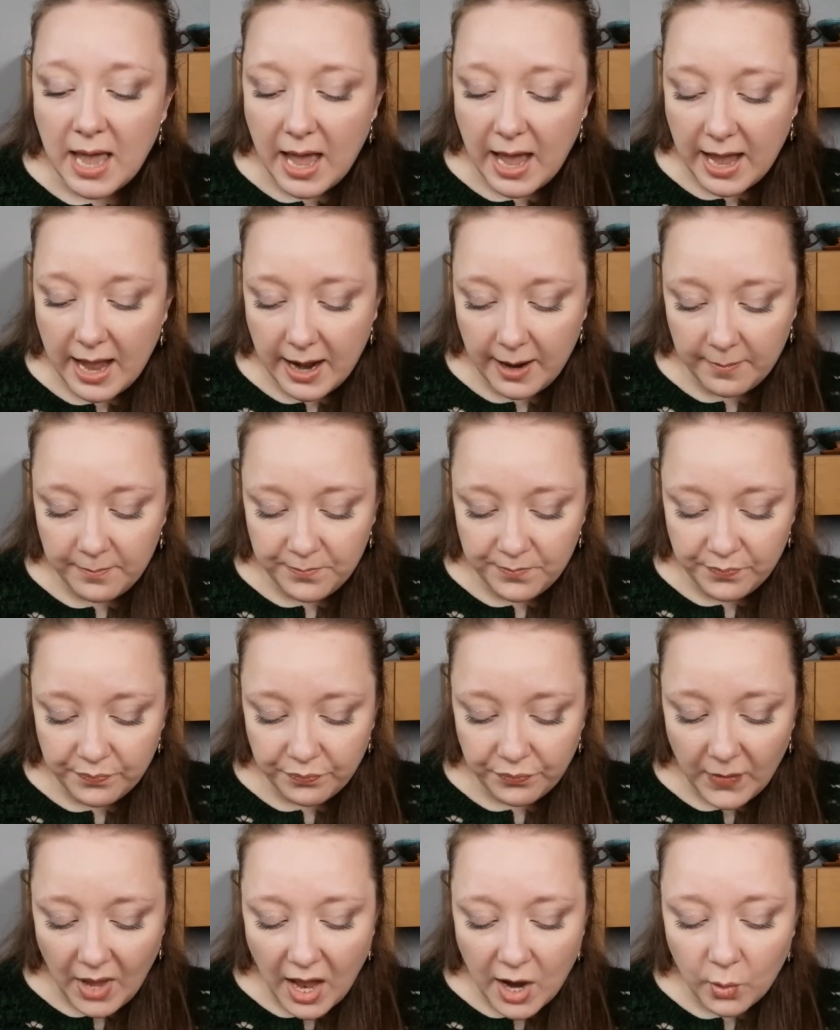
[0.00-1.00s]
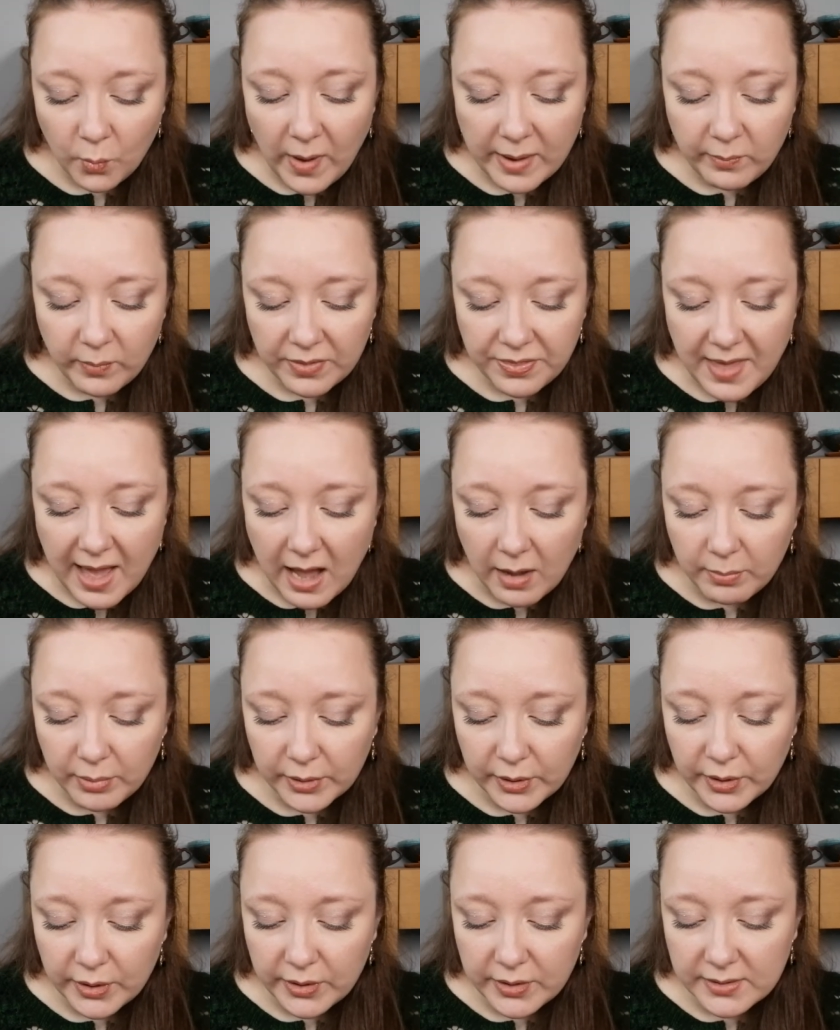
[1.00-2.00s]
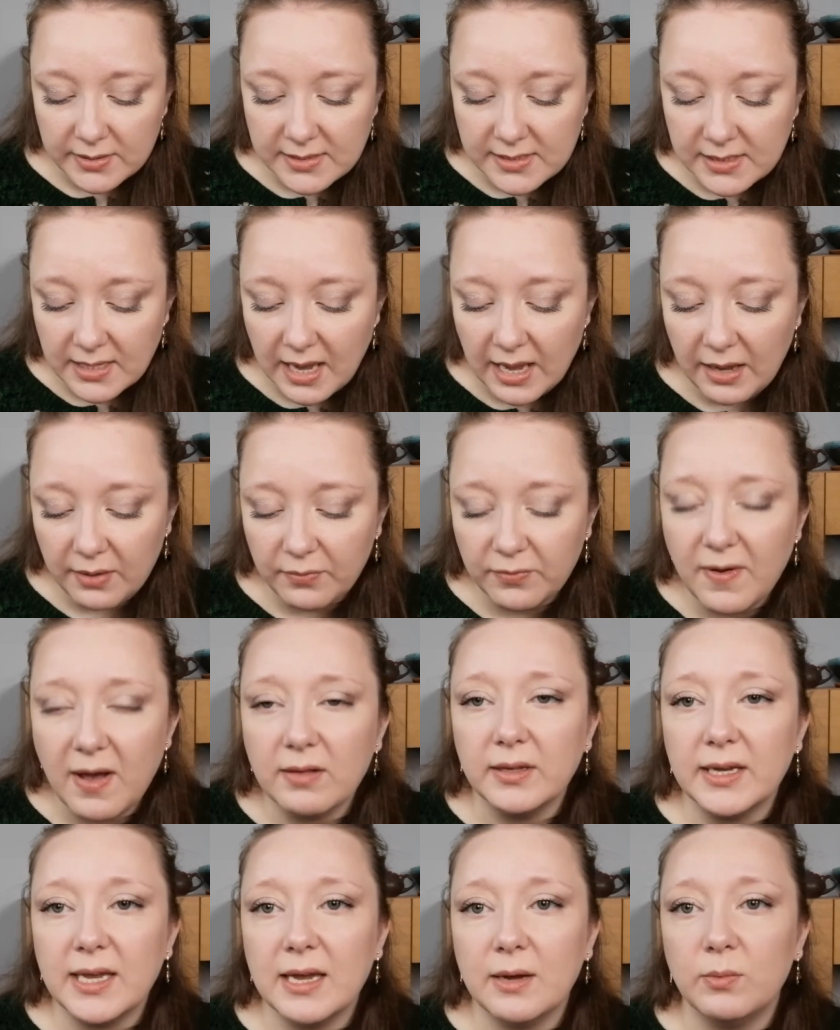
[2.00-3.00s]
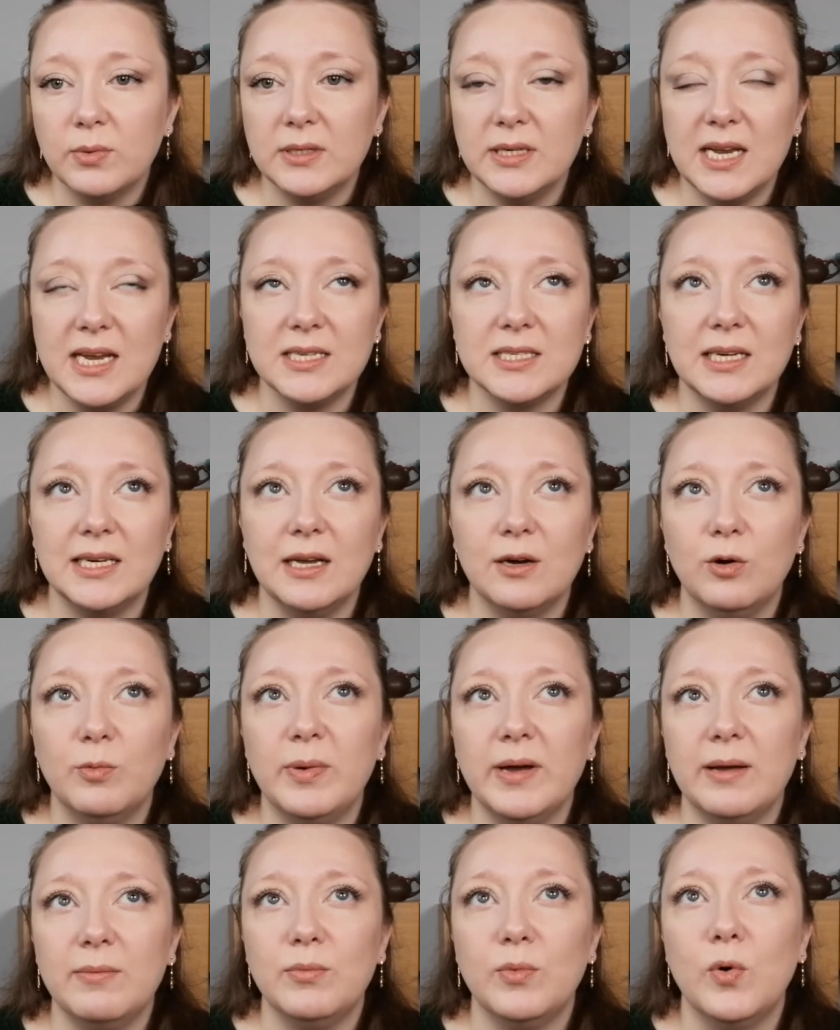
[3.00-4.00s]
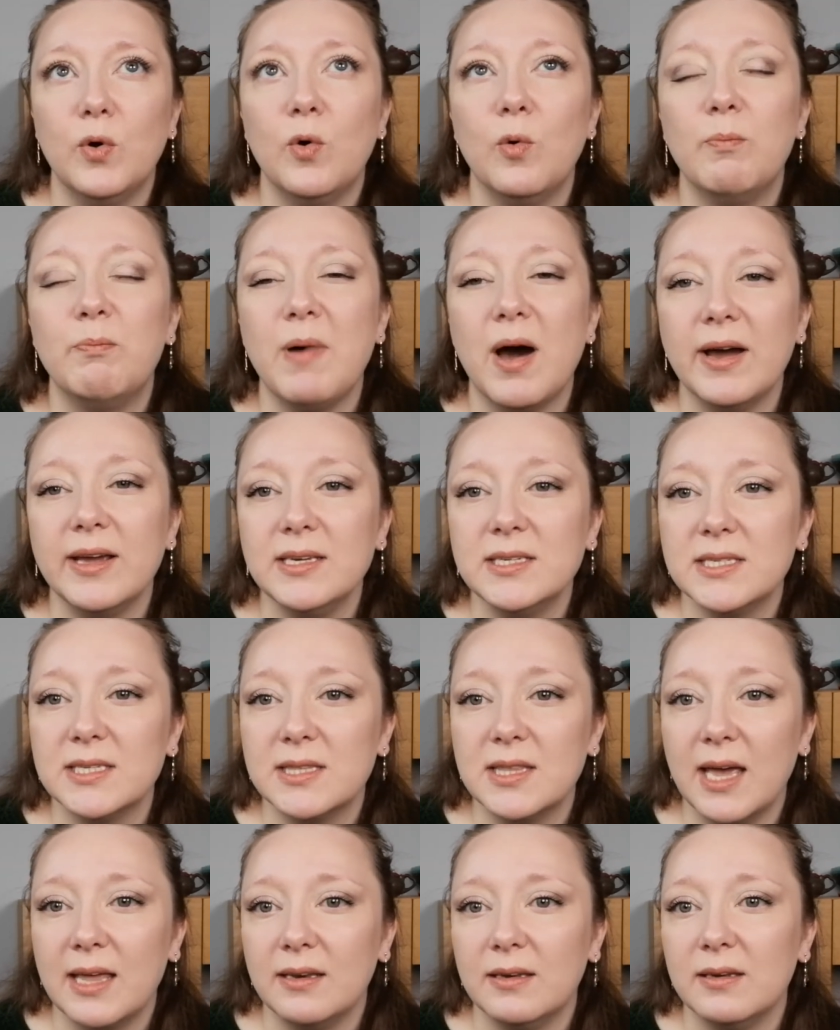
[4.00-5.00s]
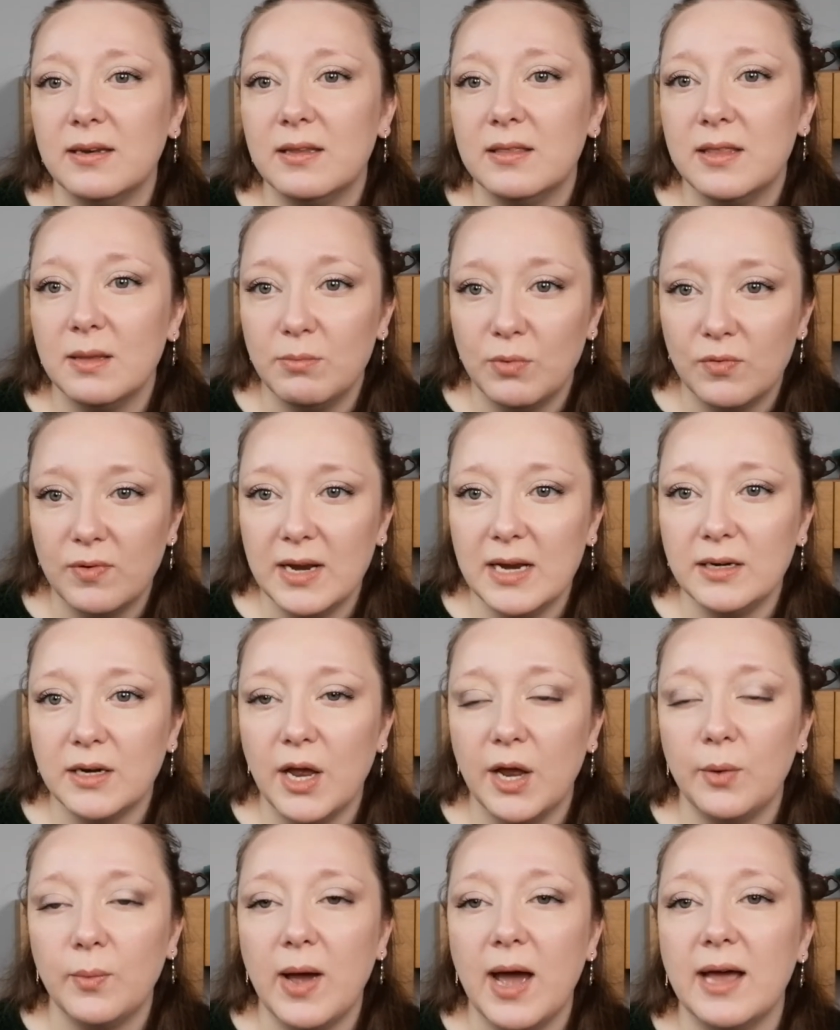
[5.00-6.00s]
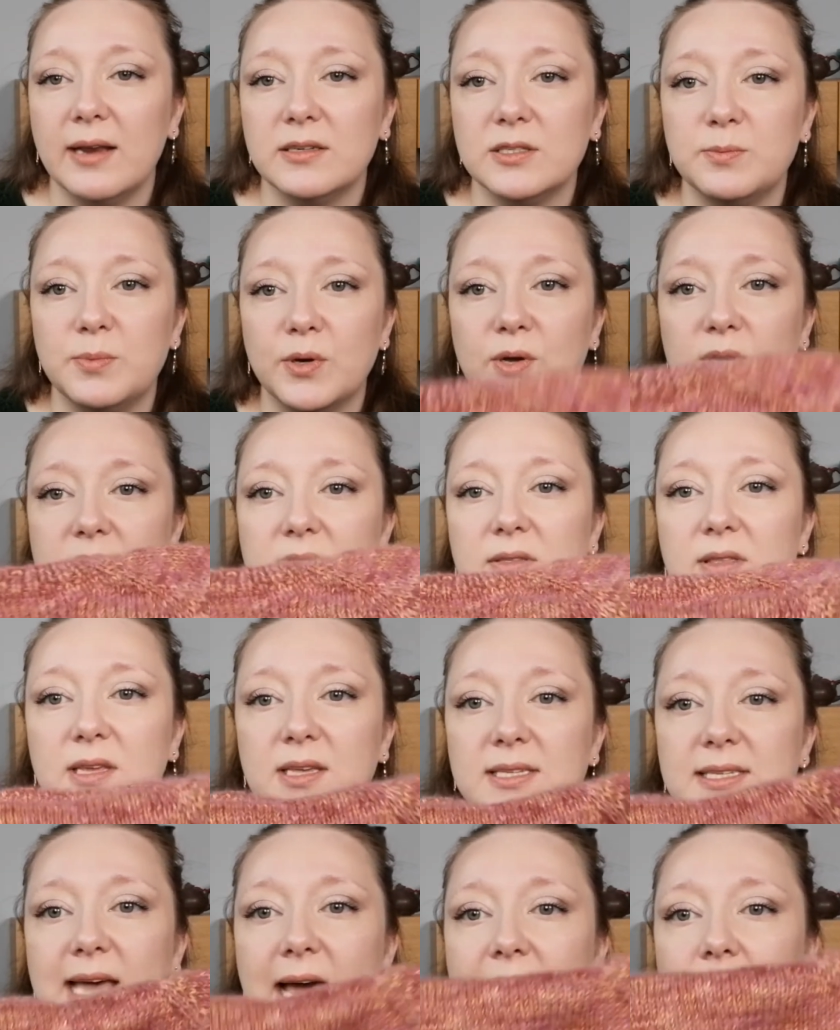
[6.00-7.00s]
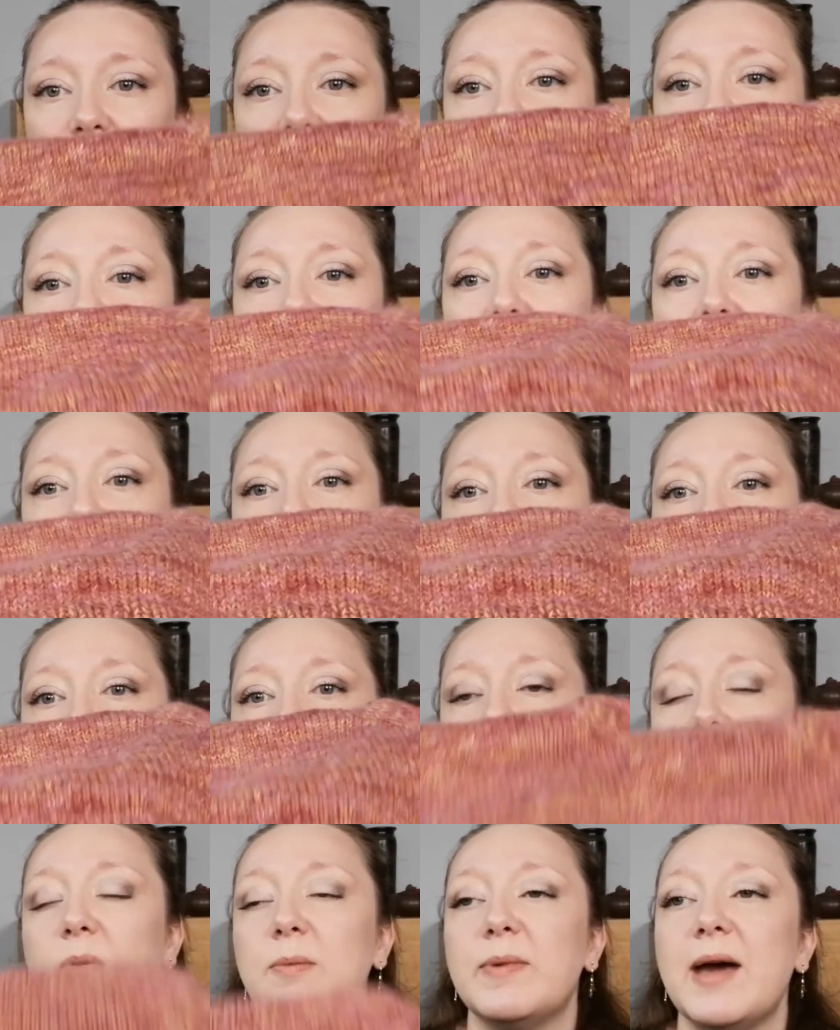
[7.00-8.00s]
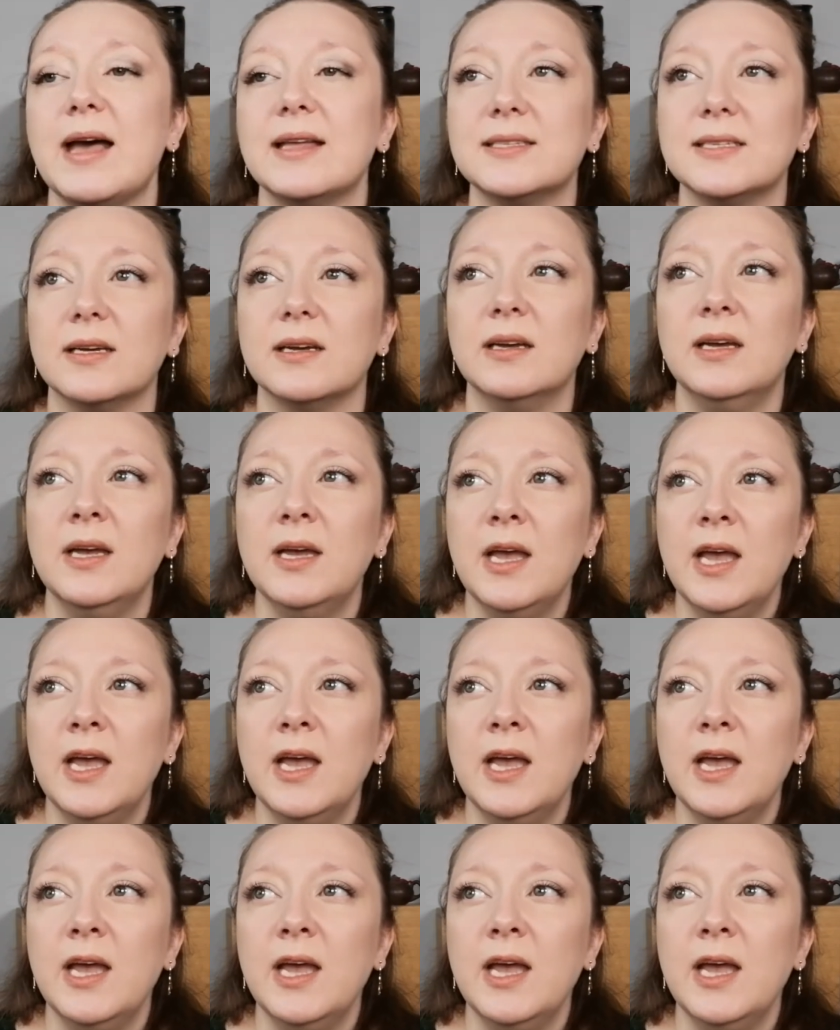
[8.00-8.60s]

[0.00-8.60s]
I went with that because it felt like it would need a little bit more bite than the merino, and because of the scalloping and that, I thought it would be better